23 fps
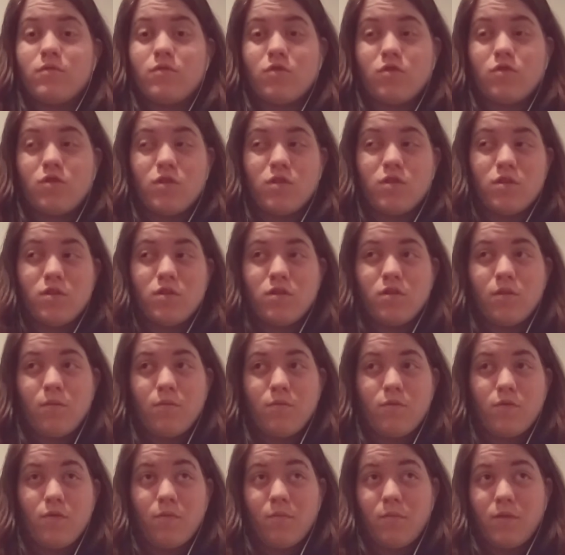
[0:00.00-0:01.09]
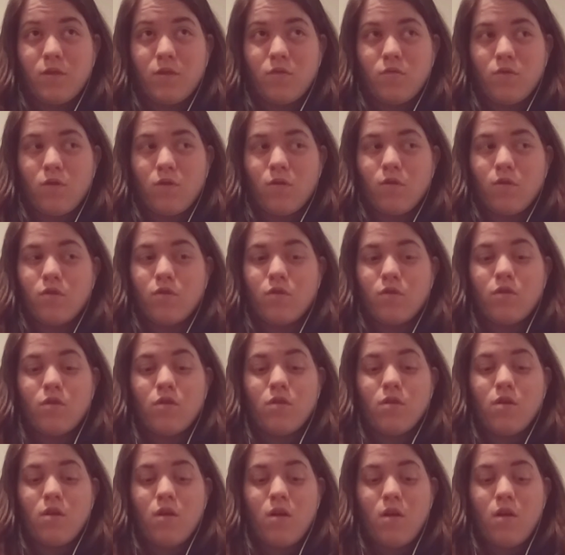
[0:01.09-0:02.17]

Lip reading: something's wrong with her,